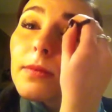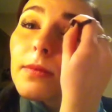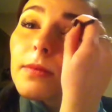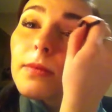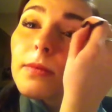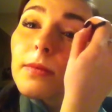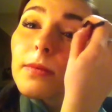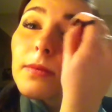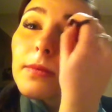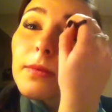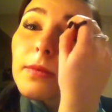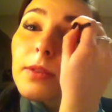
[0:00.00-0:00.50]

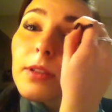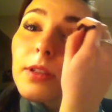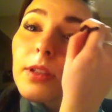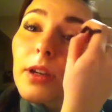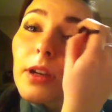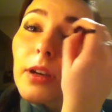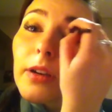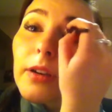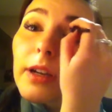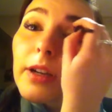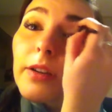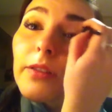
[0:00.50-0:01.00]
Sorry,
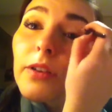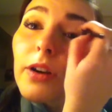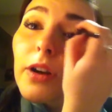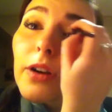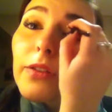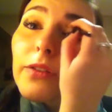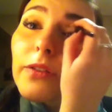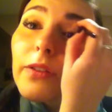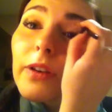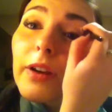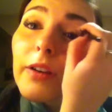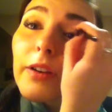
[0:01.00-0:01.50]
I've got a
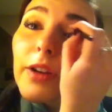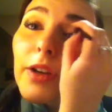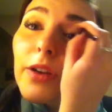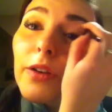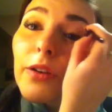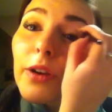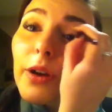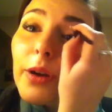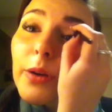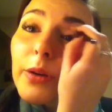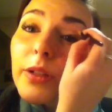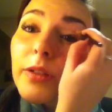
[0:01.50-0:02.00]
very
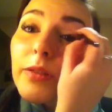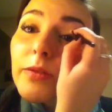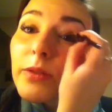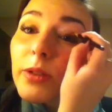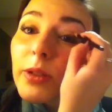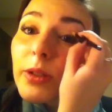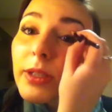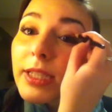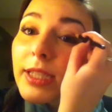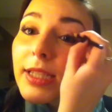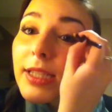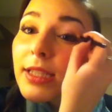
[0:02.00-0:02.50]
croaky voice
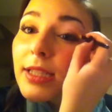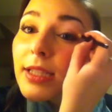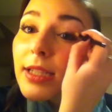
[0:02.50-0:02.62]
today.